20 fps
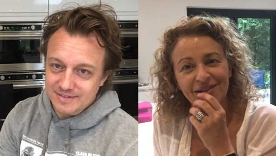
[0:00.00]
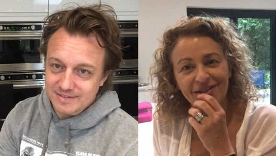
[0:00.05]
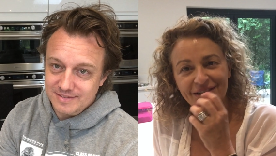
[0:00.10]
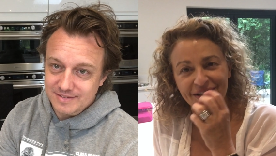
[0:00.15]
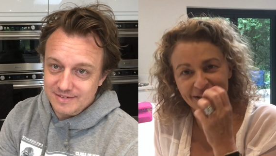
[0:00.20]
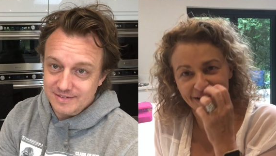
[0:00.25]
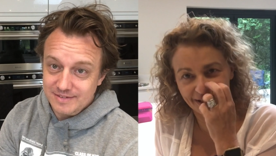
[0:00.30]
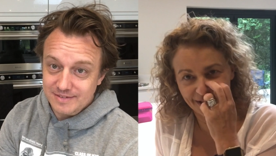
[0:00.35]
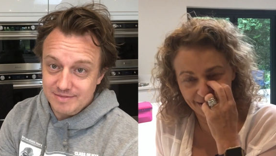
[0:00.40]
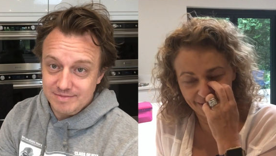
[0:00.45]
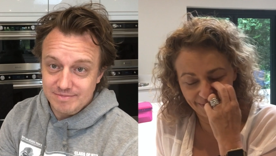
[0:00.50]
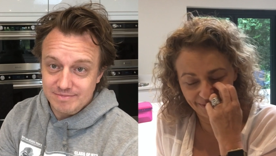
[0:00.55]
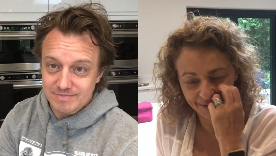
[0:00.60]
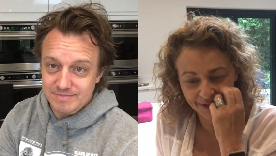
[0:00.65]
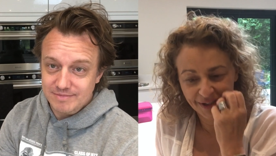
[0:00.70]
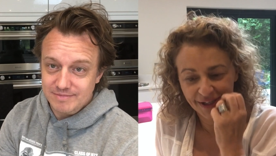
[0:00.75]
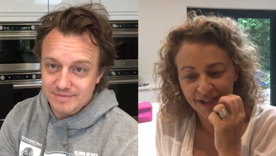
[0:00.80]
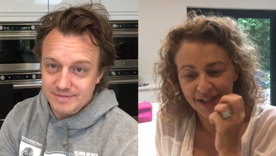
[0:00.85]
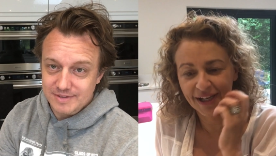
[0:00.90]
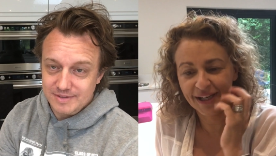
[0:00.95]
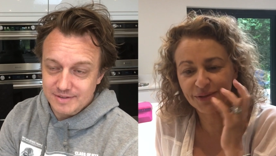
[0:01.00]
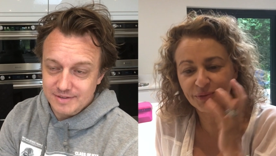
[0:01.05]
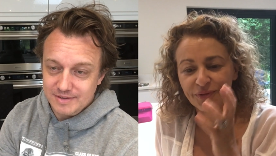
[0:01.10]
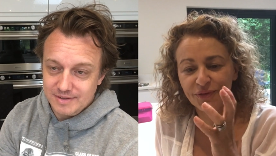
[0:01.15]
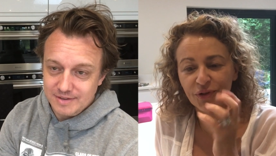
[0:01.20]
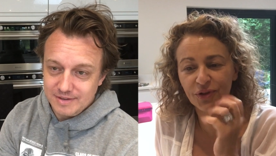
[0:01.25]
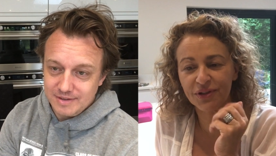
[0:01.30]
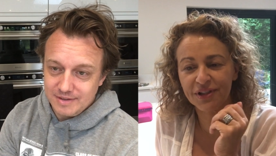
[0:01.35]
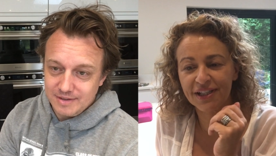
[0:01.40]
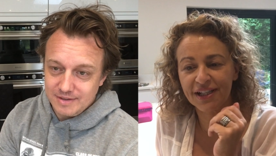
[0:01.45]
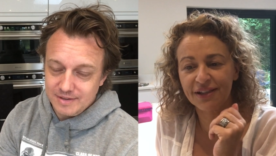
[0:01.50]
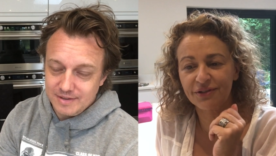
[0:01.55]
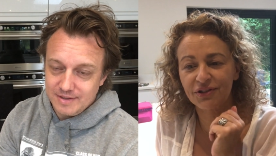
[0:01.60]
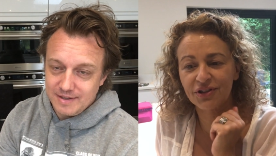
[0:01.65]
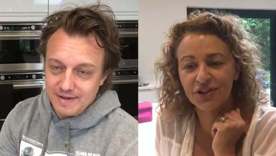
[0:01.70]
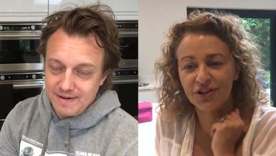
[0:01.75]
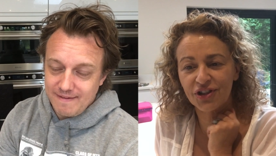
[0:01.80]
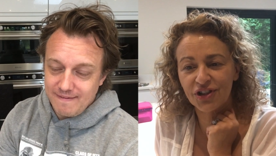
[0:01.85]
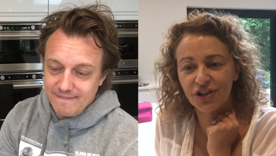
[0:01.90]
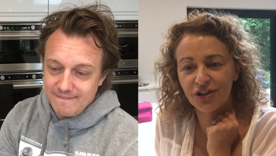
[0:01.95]
Speaker 1: ask him? as we've gone down
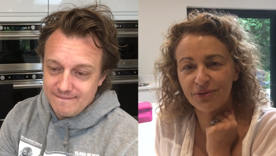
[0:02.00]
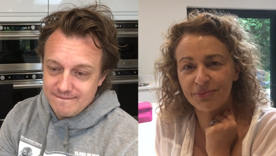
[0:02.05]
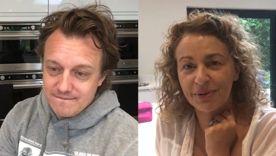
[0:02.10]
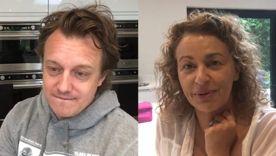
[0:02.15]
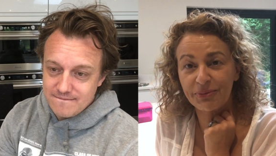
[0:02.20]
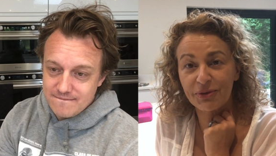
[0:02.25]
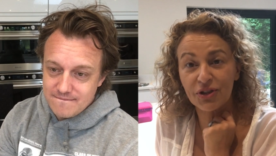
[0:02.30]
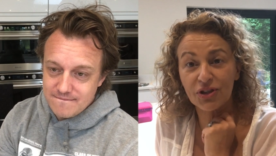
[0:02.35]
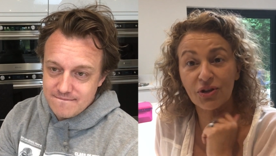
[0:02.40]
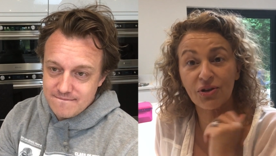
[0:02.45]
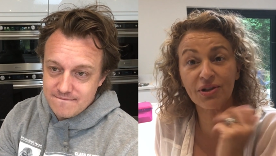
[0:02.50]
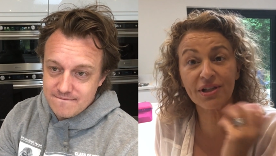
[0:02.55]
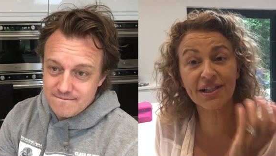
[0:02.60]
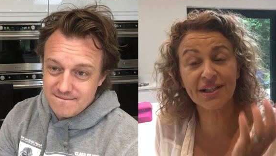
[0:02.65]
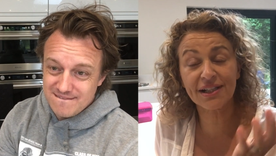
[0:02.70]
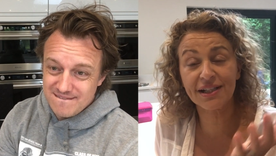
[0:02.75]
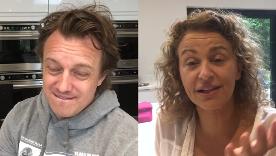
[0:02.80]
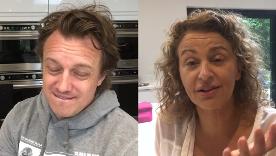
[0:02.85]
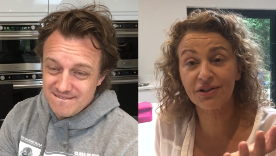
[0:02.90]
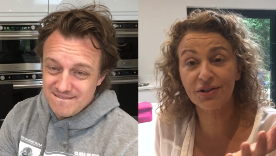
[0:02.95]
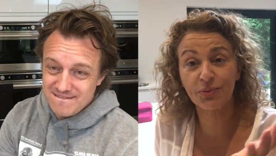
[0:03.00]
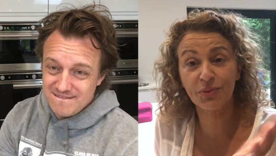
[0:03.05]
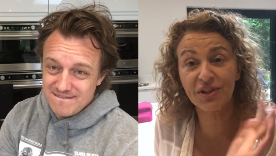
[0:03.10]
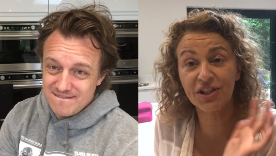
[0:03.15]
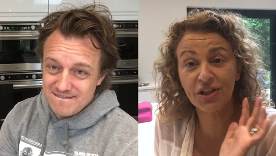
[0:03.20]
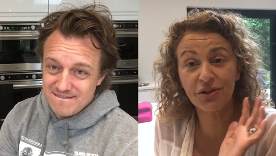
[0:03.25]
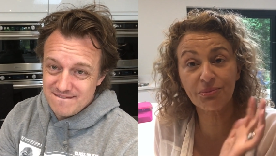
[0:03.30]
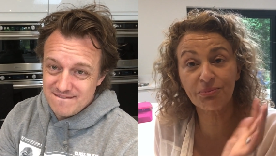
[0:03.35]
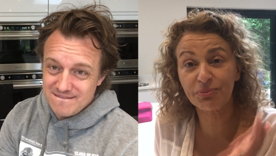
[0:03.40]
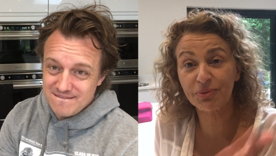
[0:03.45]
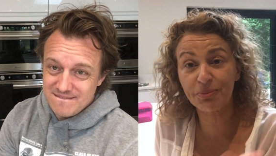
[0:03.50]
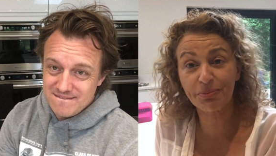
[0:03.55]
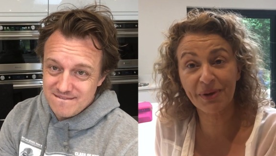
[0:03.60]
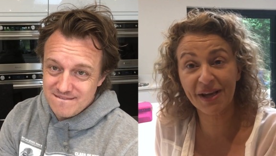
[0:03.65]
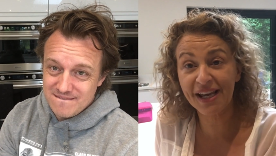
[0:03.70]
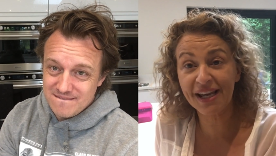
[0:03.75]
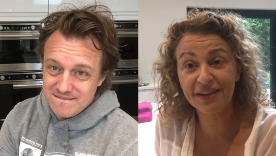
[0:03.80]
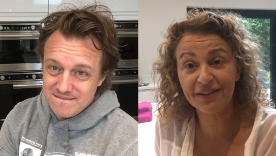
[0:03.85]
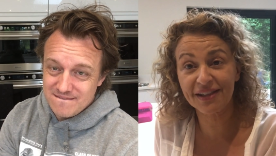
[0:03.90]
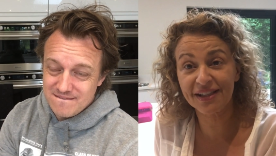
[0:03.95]
to the showman. Because honestly, guys, we don't
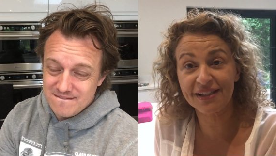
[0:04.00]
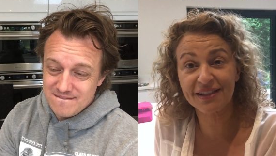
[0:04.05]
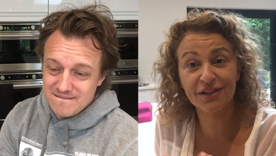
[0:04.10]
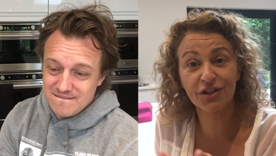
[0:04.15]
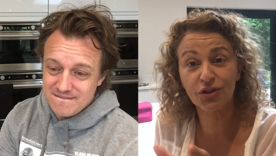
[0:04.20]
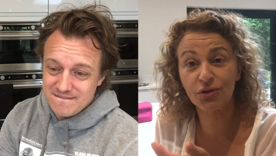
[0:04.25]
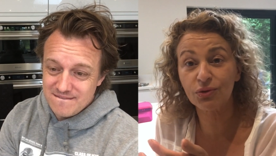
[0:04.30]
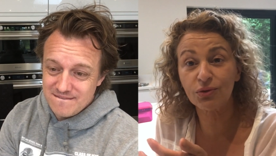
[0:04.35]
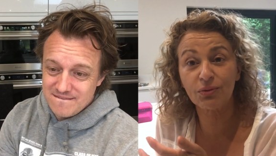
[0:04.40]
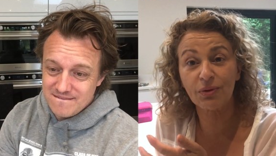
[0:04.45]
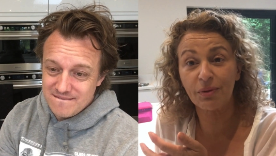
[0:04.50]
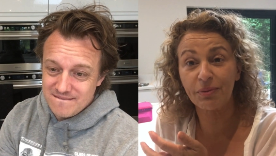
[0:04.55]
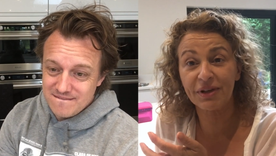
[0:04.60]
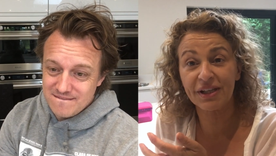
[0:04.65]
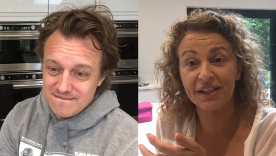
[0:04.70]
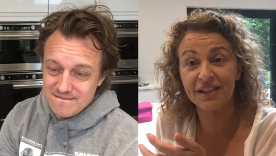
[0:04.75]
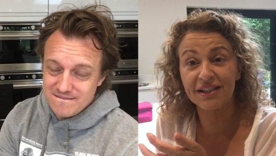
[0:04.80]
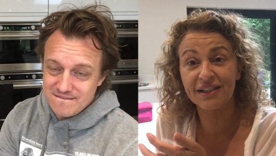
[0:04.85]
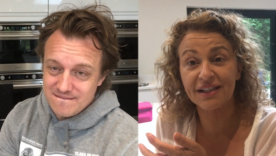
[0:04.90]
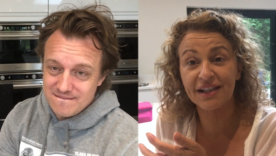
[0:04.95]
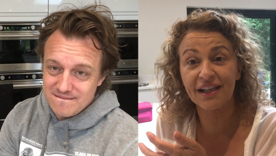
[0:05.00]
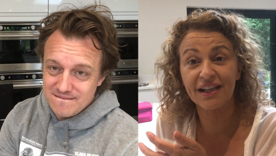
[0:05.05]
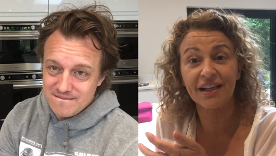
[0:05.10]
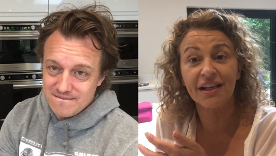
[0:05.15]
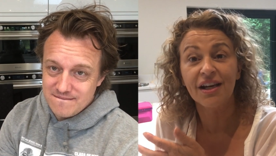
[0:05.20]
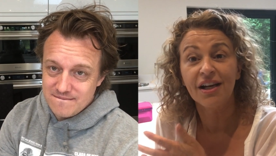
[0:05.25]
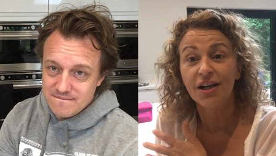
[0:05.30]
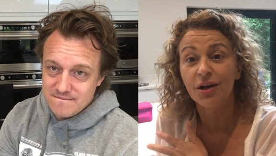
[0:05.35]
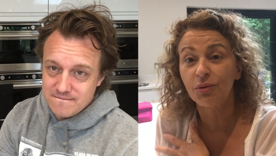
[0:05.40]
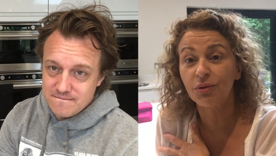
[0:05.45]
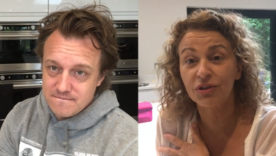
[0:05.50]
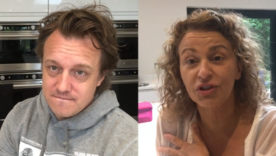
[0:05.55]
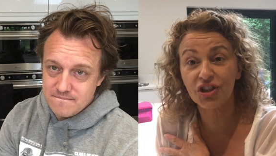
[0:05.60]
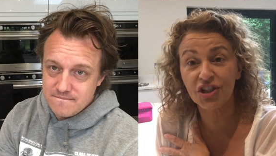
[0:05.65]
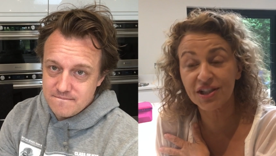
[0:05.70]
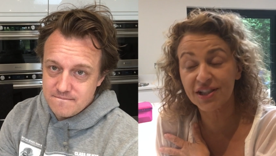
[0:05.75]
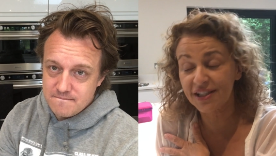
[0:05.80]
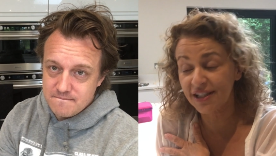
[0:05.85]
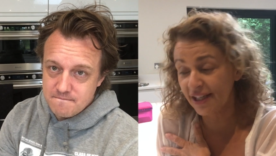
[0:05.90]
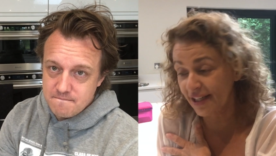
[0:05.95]
prepare these at all, what we're going to say. We'll
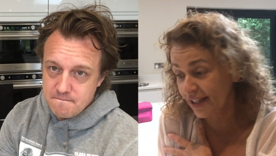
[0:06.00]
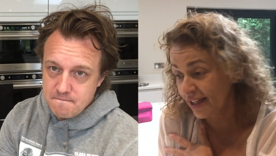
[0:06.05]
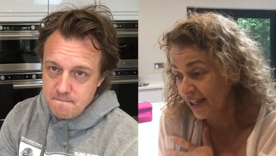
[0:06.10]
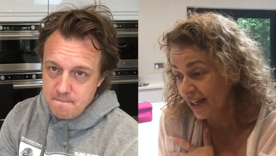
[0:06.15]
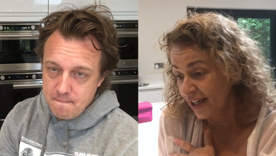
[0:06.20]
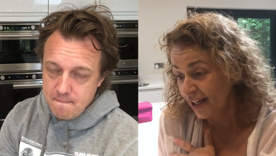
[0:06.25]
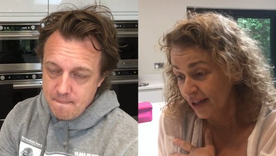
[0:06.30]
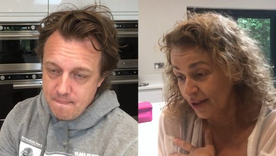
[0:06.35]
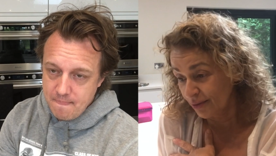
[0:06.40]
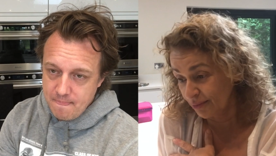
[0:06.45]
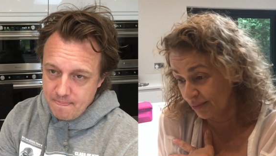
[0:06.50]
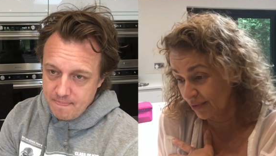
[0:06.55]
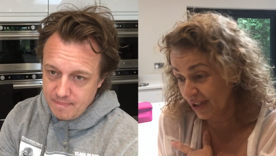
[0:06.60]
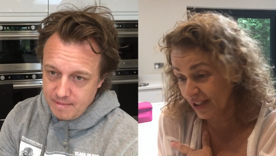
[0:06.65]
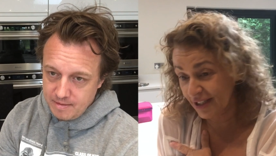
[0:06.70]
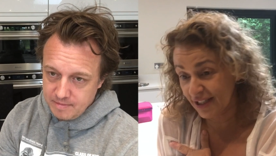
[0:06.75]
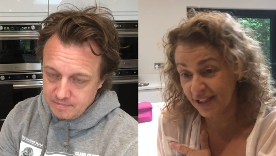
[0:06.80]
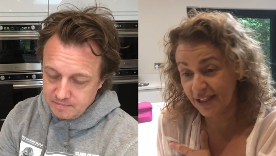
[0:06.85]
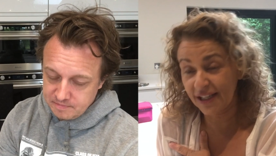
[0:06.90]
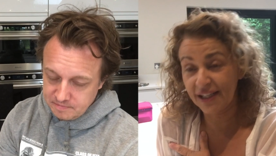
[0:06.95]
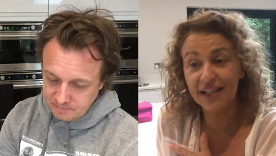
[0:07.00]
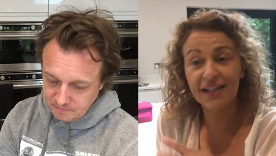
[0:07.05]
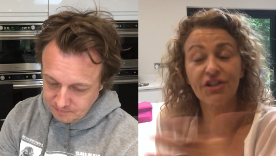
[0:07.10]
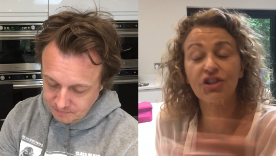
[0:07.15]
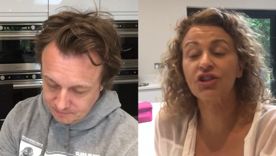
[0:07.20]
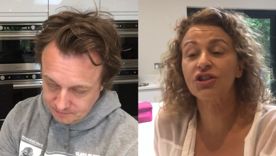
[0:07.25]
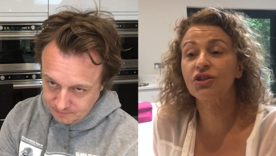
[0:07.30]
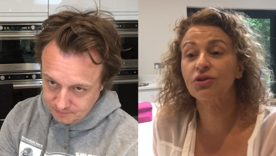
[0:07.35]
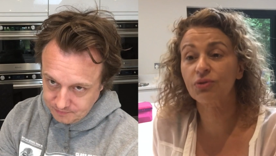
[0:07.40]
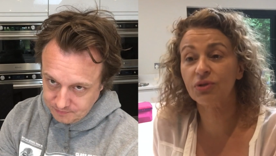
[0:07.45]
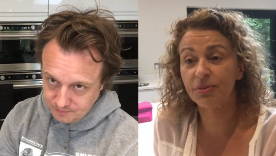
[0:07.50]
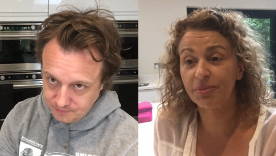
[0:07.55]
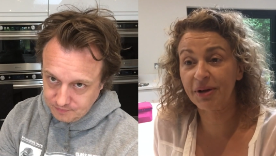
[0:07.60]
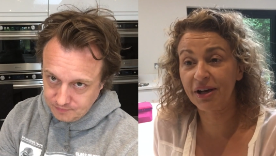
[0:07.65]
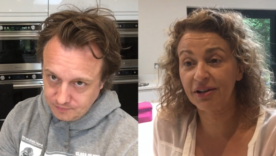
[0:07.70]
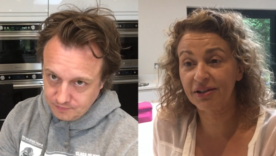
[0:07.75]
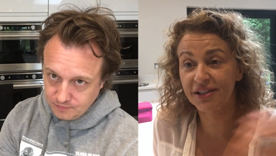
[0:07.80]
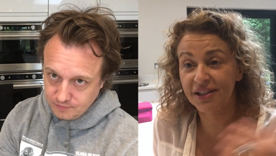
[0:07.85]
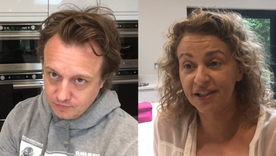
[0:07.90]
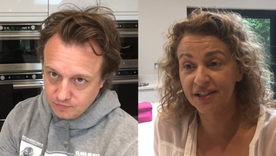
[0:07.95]
just say, like today, let's just talk
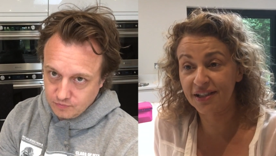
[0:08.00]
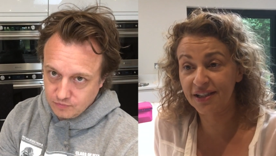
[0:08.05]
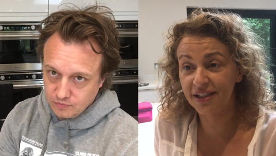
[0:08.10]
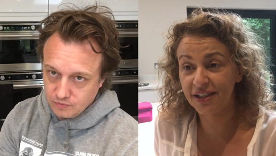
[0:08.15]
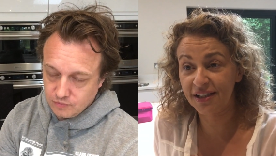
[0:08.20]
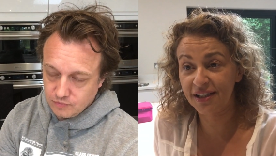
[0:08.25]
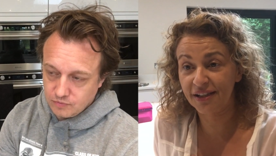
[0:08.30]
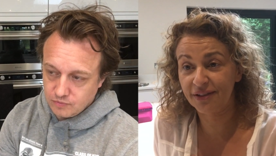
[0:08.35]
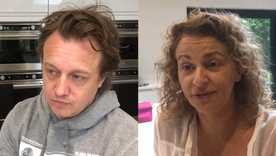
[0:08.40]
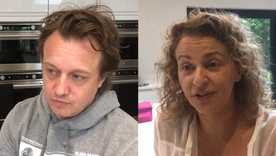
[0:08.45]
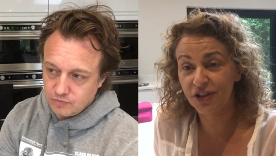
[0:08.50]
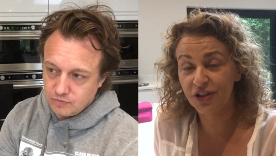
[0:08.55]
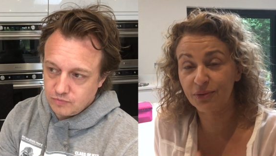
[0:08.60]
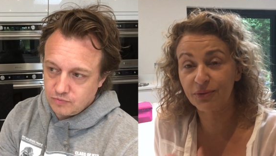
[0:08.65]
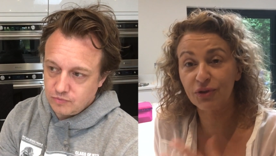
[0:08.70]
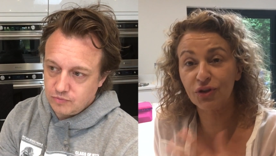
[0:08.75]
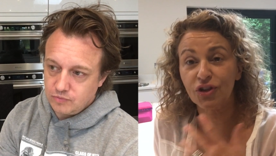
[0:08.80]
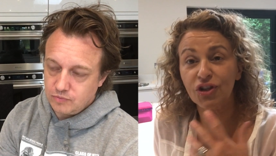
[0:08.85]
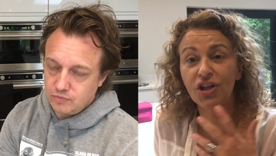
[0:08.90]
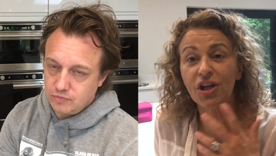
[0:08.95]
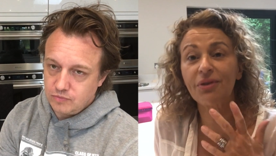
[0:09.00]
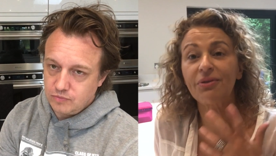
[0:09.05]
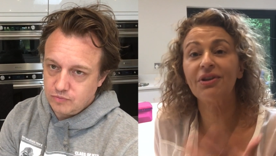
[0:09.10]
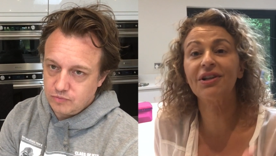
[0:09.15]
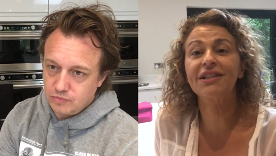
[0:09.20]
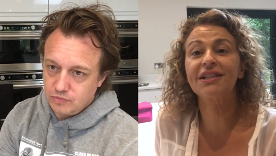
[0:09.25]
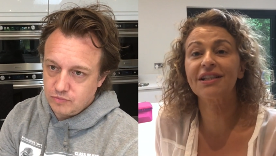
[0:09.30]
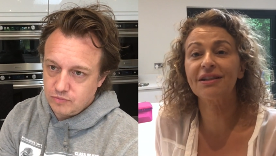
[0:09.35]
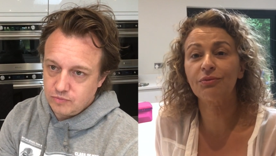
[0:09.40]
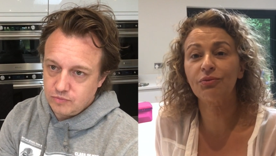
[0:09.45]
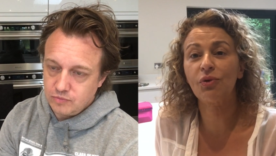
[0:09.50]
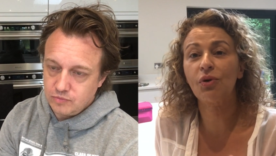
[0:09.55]
about our 16th anniversary. We've got no idea